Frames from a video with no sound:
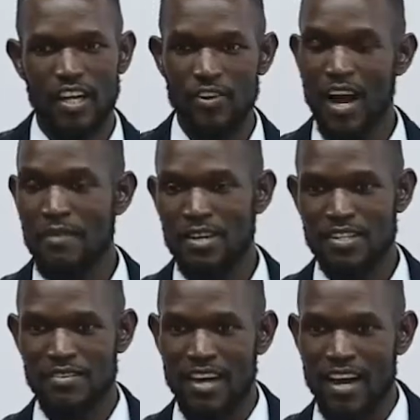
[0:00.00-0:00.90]
I don't know how
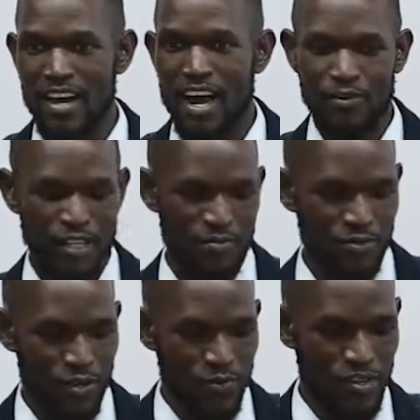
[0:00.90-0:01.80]
much, uh, how well
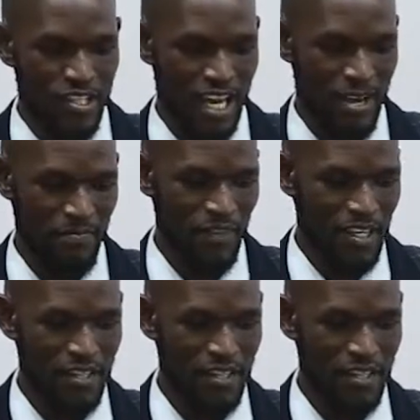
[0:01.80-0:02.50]
I'm doing with time.